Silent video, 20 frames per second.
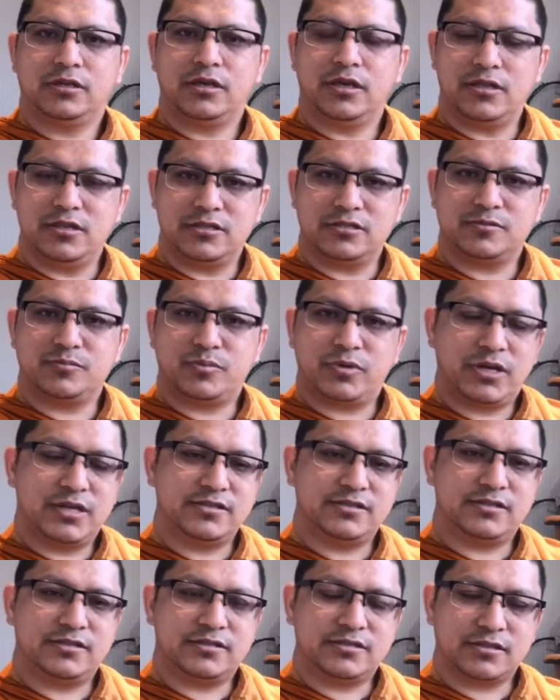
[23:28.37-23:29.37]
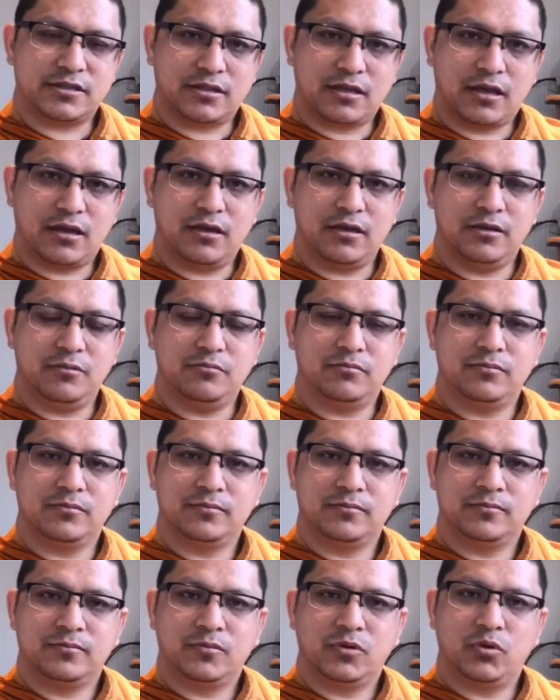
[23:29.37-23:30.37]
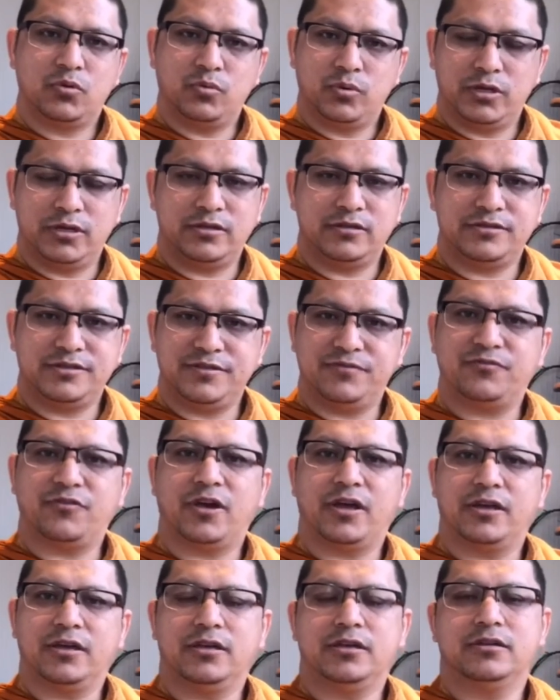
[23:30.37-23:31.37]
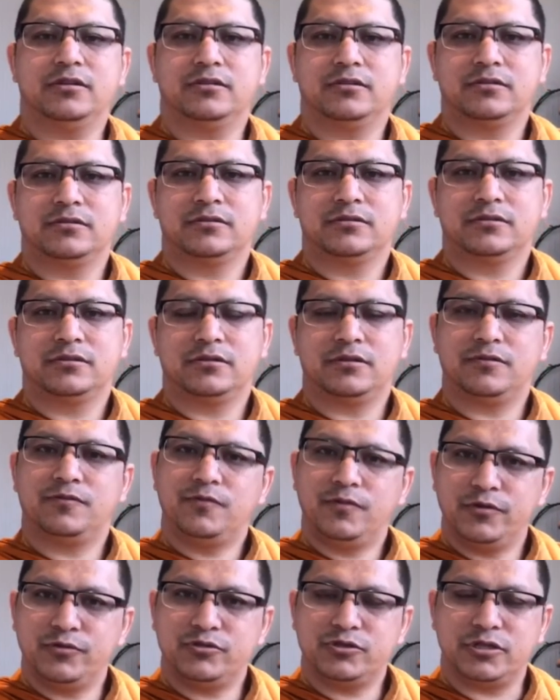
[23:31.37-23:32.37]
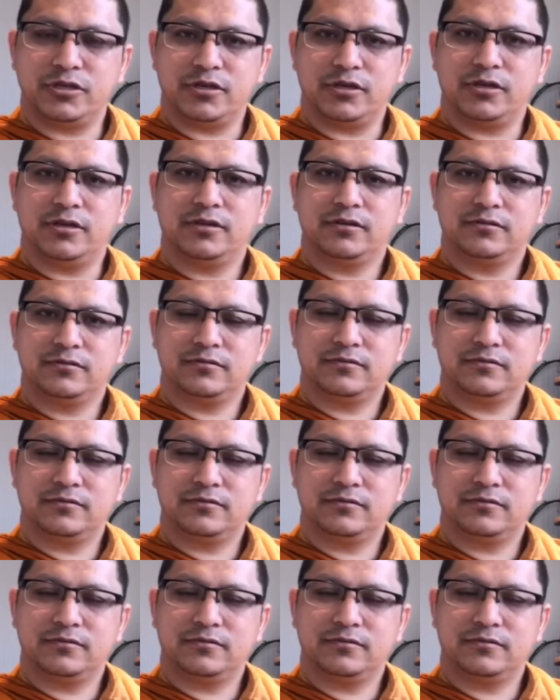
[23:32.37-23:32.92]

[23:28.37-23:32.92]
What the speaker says: in this present time, will define the future